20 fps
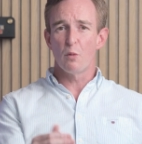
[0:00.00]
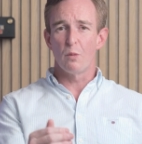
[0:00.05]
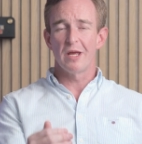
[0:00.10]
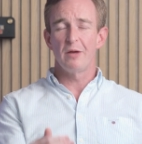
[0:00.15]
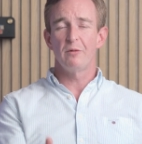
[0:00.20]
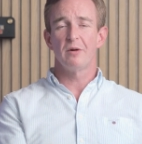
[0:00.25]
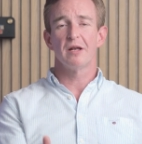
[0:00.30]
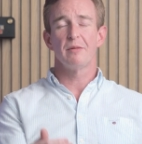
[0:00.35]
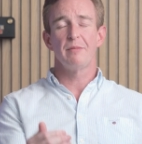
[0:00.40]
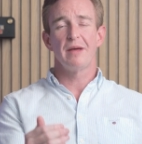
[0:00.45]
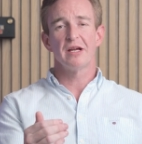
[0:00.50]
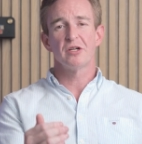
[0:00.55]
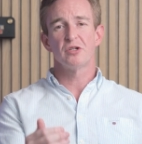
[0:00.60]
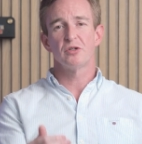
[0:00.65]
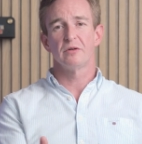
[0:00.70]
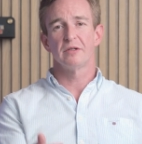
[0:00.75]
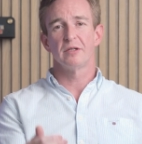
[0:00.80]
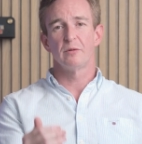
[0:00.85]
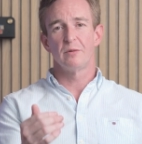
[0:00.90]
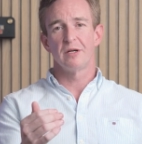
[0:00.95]
We want to make
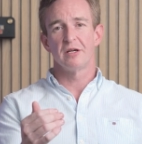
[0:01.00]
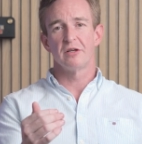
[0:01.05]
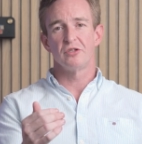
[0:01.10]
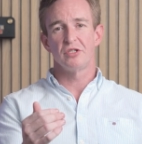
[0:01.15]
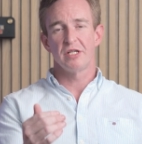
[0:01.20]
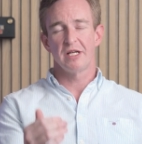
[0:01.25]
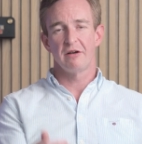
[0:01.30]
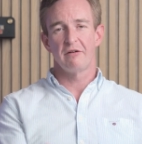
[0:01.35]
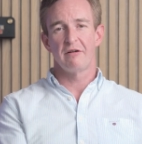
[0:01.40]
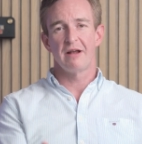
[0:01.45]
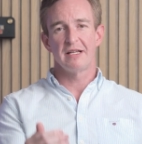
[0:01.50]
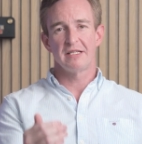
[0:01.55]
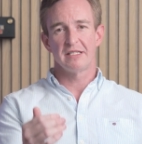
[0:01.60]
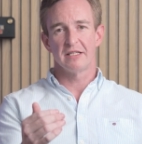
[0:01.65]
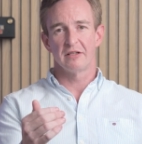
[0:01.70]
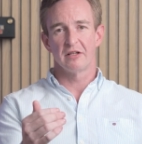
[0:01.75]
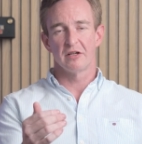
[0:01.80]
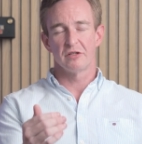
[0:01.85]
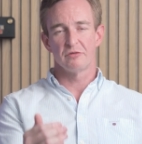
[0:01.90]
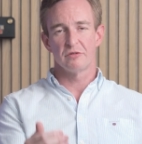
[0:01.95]
sure that we are
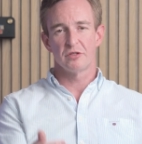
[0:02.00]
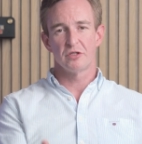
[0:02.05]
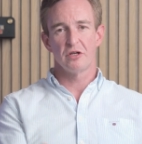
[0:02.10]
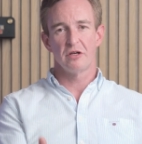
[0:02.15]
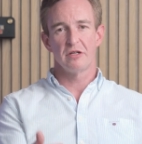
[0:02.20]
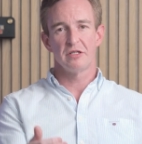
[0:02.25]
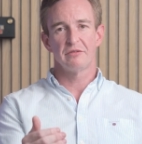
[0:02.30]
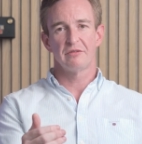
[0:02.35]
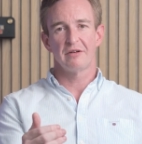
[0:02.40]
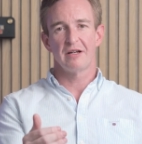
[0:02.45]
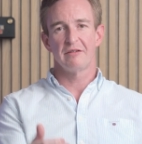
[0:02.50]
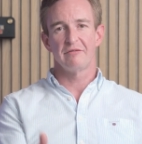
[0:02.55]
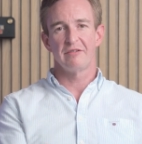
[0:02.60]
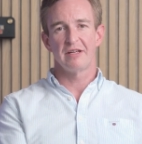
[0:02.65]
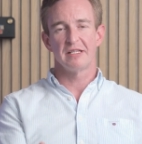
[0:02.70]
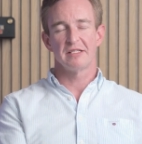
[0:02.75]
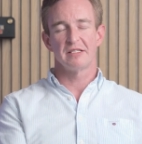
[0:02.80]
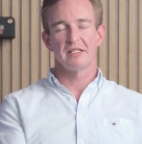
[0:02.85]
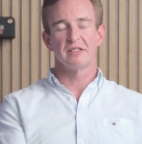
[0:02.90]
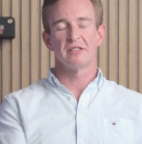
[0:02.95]
generating those returns for our
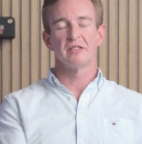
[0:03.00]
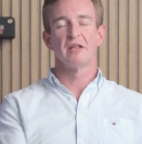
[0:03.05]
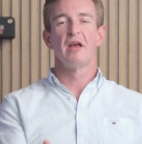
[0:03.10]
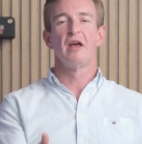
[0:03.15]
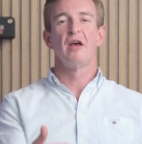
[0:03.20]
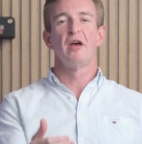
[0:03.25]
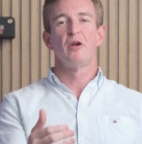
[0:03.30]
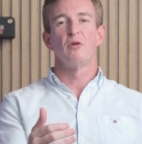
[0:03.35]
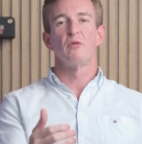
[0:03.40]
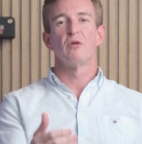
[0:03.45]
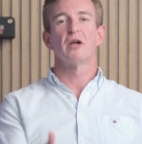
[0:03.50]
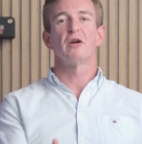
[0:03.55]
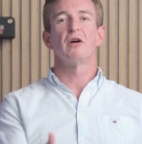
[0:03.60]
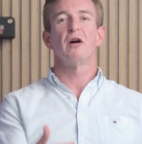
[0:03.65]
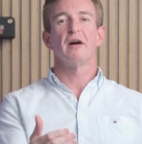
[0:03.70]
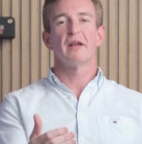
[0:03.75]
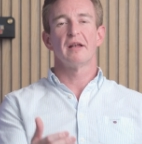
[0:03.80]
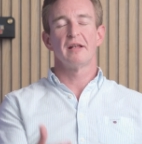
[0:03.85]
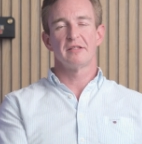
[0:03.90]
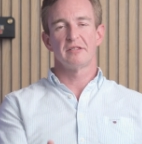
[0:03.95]
investors
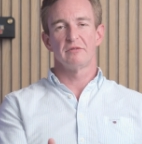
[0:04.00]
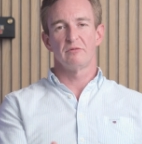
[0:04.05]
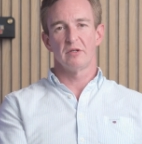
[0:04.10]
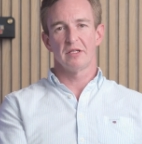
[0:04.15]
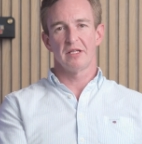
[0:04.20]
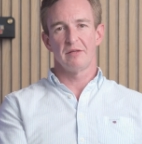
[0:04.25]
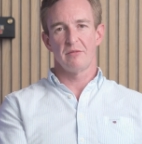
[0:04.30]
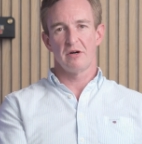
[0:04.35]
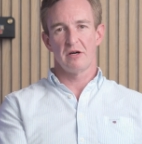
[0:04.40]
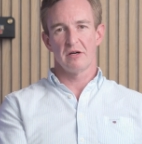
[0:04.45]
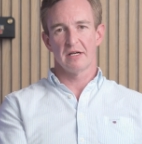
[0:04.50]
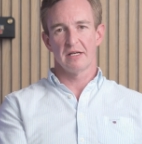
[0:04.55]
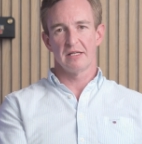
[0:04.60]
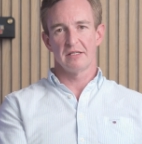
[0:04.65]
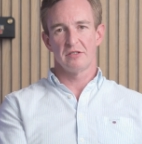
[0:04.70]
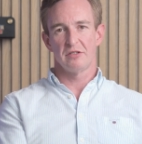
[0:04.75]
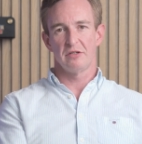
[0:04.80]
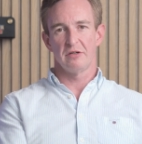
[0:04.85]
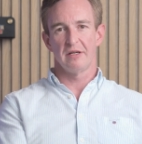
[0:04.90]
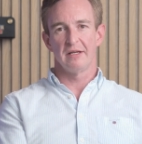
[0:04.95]
regardless of what the market
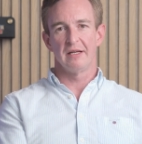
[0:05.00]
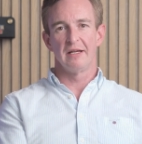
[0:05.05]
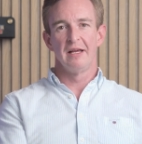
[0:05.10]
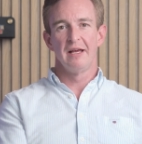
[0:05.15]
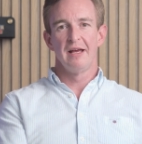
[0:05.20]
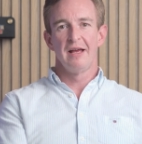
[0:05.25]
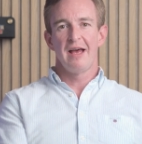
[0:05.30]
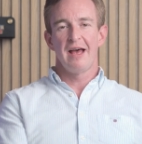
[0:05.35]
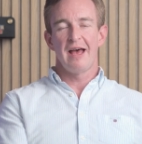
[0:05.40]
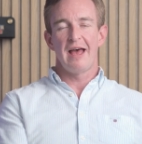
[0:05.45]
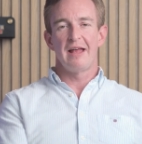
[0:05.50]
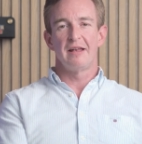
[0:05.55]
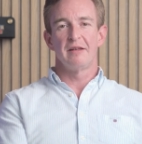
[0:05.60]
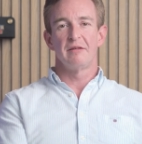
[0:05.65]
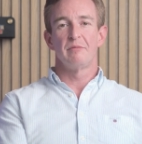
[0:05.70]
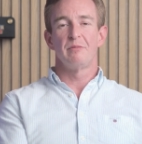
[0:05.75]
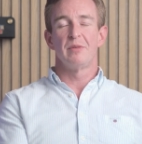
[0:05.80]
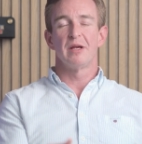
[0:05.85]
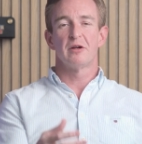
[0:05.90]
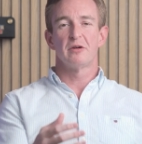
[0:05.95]
is doing.
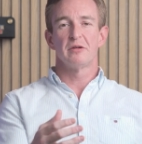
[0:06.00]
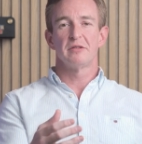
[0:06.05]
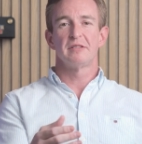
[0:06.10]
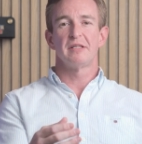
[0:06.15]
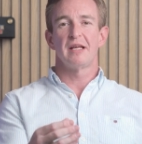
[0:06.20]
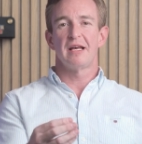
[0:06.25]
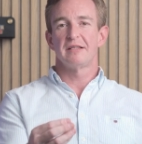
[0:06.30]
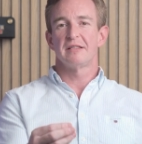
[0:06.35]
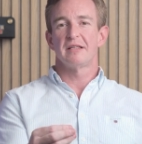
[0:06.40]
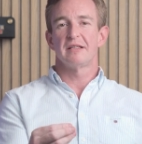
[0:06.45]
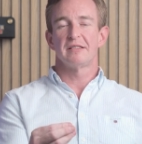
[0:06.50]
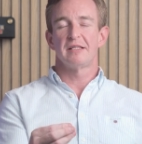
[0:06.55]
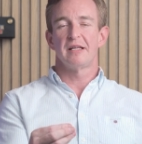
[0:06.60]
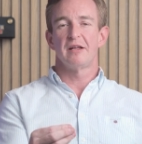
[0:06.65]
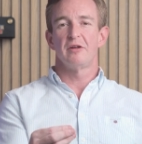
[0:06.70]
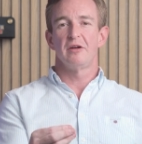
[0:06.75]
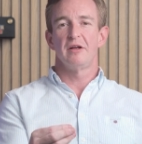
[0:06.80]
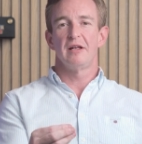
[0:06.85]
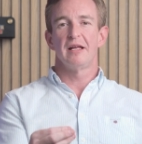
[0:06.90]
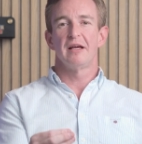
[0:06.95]
And because, as I said
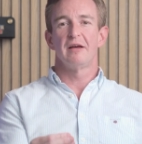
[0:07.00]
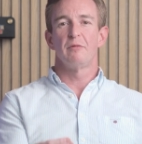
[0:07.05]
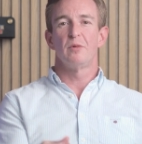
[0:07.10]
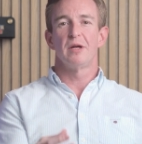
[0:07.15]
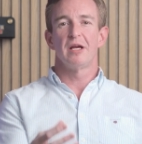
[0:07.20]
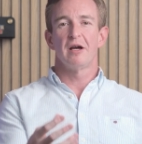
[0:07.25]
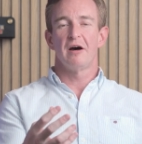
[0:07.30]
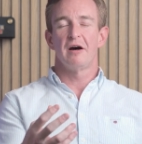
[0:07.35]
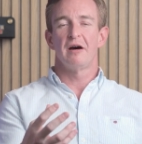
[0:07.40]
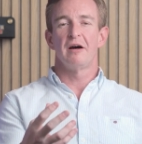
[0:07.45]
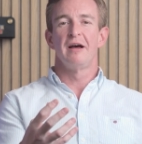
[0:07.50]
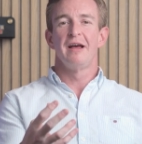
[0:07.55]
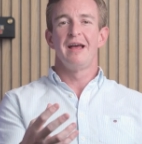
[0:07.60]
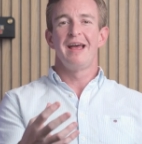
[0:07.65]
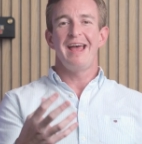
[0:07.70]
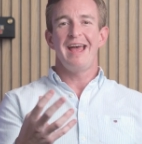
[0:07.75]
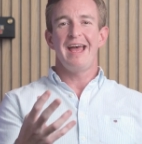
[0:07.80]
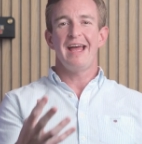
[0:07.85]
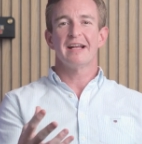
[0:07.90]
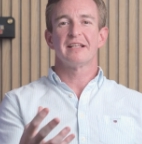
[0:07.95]
earlier, we are
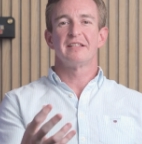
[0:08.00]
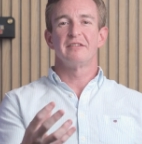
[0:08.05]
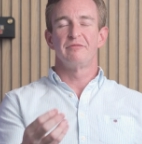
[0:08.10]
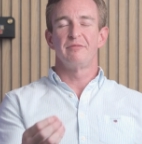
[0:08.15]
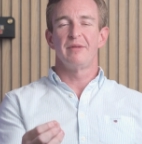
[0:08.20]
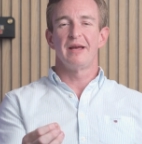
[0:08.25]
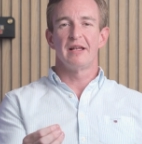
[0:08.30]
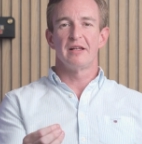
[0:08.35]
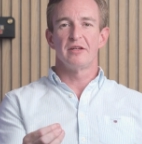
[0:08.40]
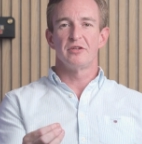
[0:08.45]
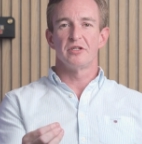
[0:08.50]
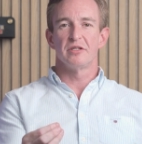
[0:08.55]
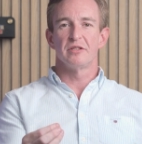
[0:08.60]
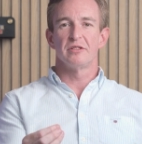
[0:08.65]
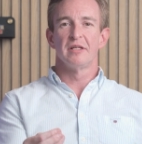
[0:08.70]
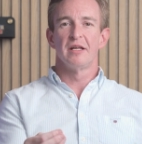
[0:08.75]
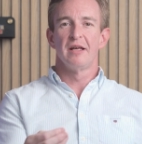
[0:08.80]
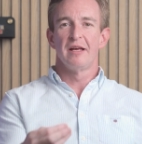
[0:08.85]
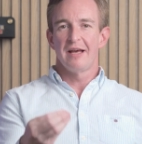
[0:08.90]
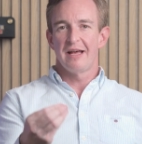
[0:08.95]
active
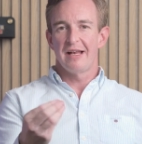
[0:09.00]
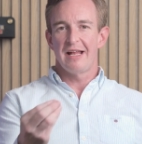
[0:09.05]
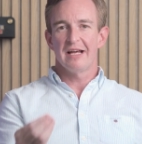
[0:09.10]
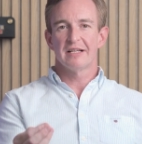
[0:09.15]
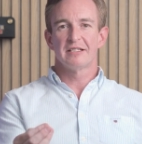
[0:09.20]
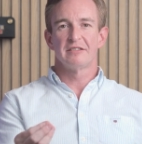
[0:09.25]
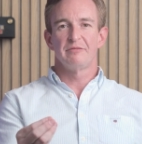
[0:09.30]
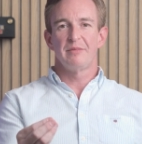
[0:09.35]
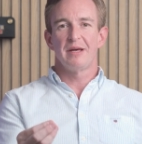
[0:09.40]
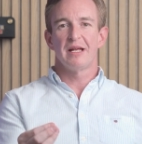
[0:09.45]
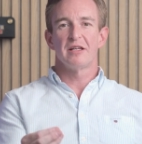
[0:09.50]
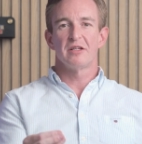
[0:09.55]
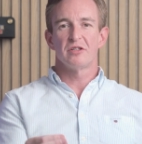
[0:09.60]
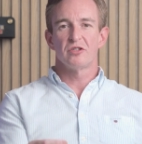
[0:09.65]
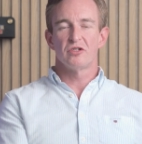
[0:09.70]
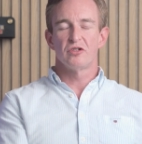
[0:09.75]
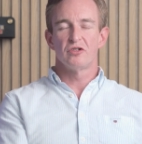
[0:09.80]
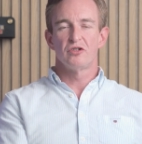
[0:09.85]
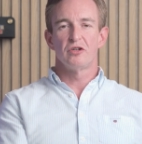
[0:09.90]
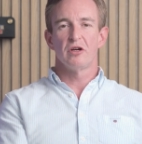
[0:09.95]
managers, an active
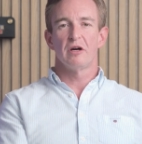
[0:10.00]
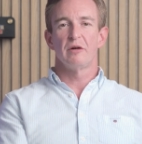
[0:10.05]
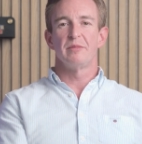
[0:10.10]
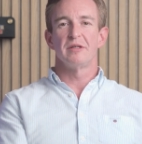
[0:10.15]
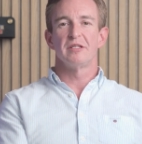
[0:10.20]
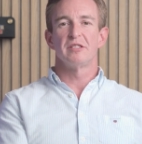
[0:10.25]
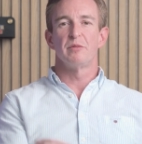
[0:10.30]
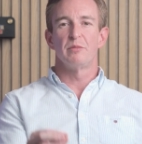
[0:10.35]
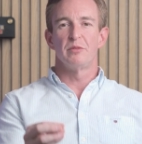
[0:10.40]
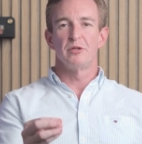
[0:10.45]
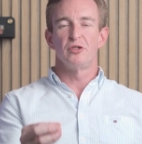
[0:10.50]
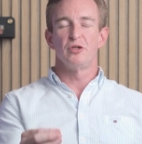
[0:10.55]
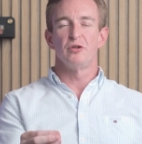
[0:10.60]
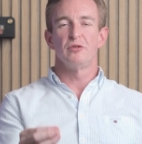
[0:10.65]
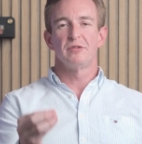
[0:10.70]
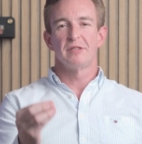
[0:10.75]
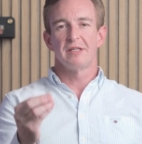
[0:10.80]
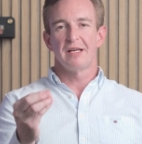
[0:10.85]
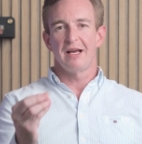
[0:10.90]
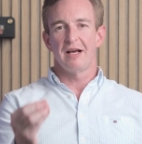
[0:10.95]
manager's job is to
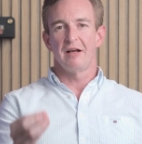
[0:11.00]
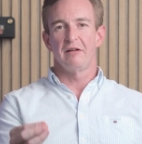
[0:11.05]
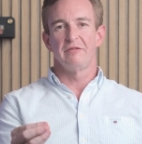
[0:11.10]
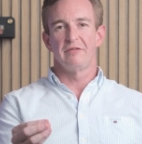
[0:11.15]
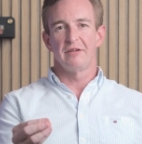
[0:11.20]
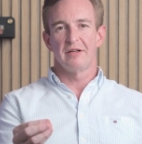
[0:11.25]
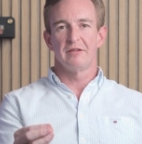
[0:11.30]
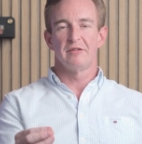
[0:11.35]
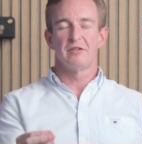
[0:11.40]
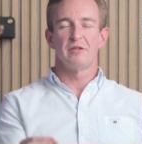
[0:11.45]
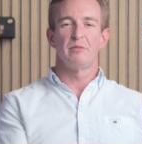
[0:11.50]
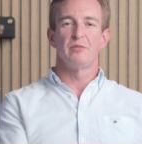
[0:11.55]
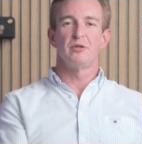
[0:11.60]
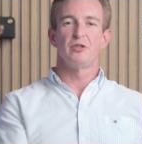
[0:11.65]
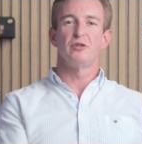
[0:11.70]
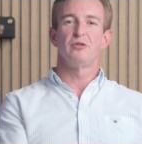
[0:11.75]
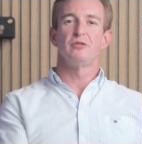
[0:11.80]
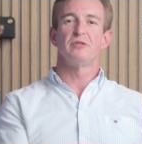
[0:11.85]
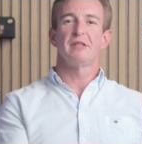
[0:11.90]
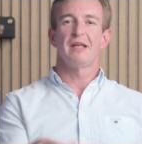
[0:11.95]
produce alpha, to
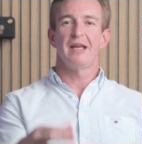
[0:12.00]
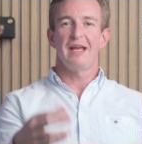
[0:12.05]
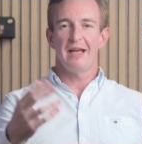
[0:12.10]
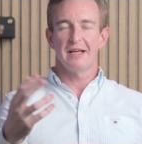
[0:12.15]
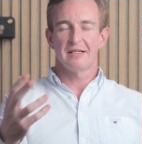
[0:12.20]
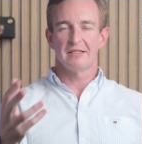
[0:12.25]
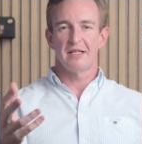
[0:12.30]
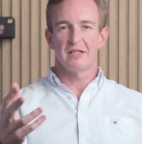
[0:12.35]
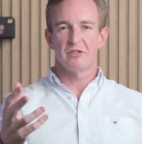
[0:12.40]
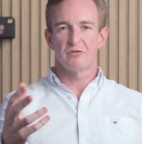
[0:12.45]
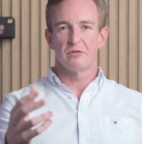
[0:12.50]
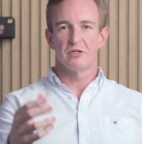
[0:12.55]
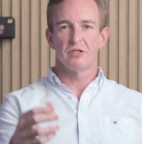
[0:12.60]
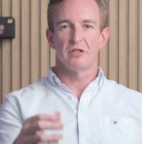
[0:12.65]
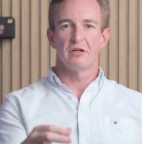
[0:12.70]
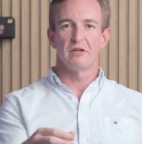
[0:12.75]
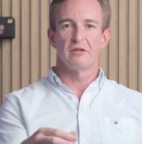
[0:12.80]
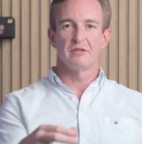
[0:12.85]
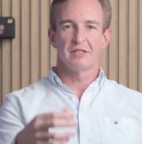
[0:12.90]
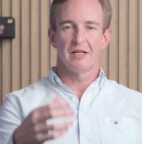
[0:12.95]
produce excess
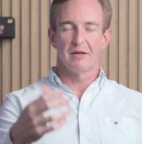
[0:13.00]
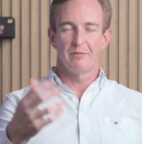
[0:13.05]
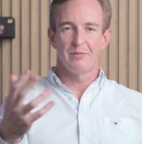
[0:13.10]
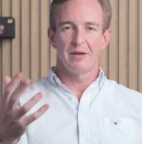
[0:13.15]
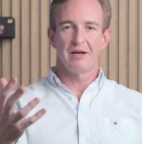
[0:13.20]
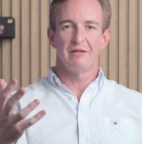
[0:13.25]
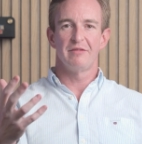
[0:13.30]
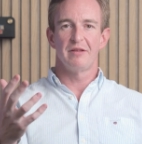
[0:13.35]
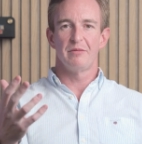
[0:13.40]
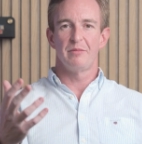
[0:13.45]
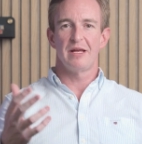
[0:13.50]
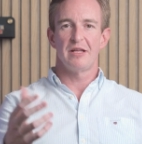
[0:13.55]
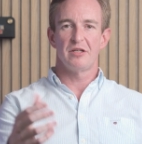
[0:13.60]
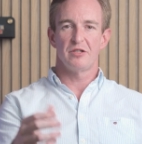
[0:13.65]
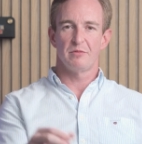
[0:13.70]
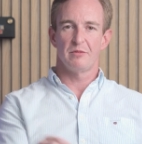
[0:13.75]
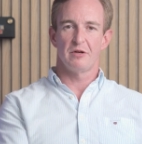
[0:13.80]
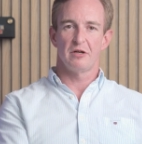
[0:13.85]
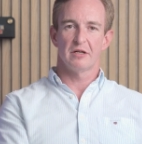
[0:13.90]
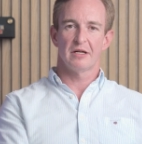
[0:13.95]
returns above the
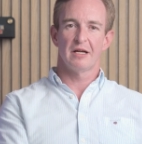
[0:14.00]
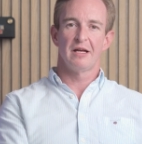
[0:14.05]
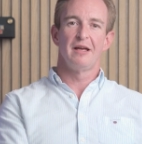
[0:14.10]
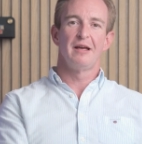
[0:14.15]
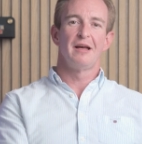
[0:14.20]
benchmark,